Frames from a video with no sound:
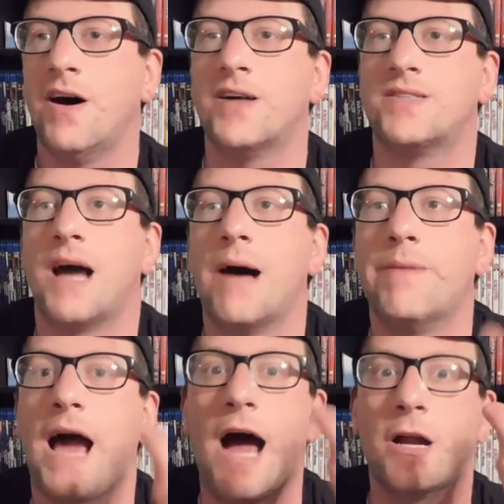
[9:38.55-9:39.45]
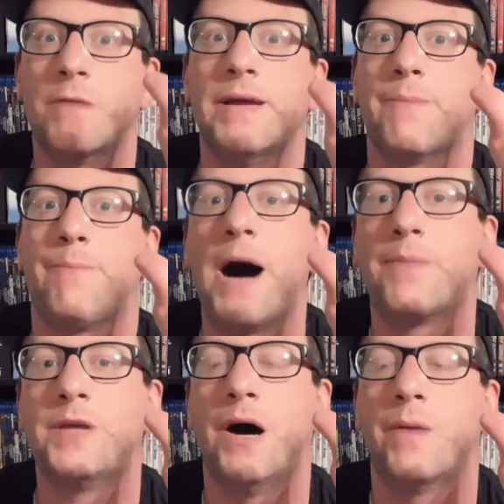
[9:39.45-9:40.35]
A zombie Iron Man
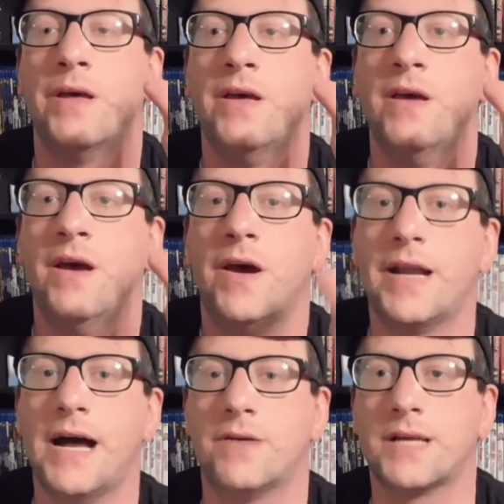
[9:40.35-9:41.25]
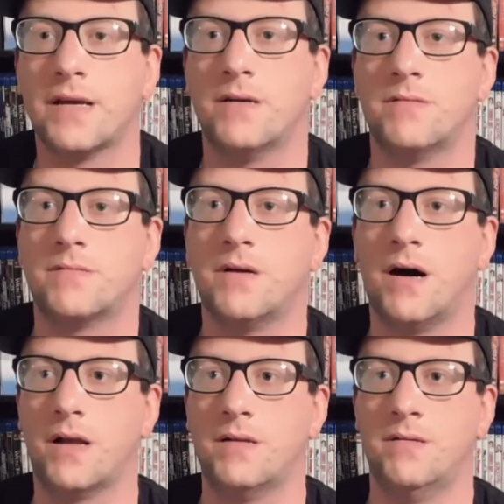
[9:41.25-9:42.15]
popped up, and I was like, oh
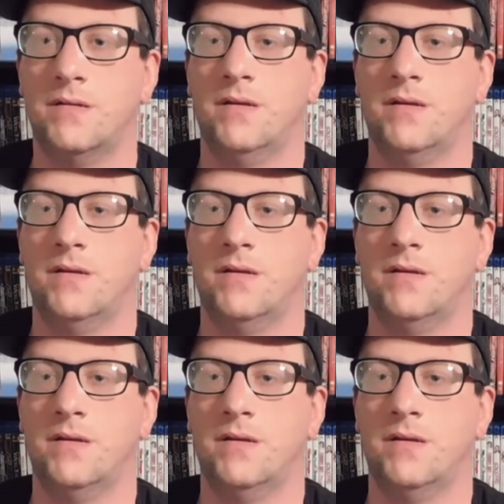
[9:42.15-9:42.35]
God.